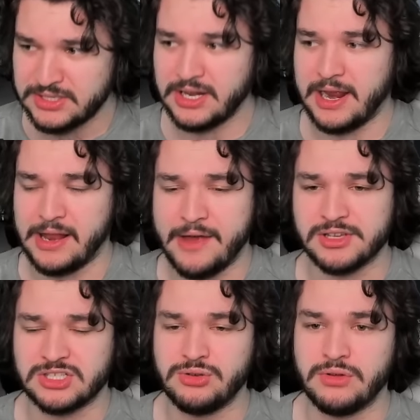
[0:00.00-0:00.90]
It allowed
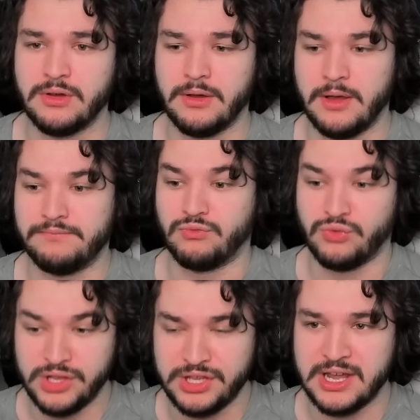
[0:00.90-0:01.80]
us to
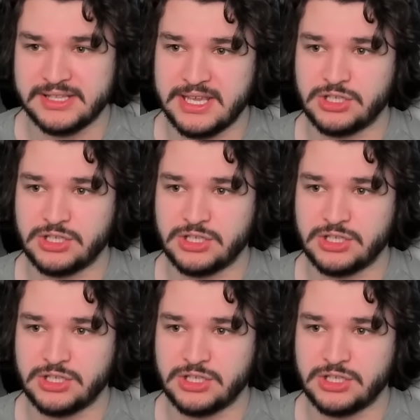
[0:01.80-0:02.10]
really not take too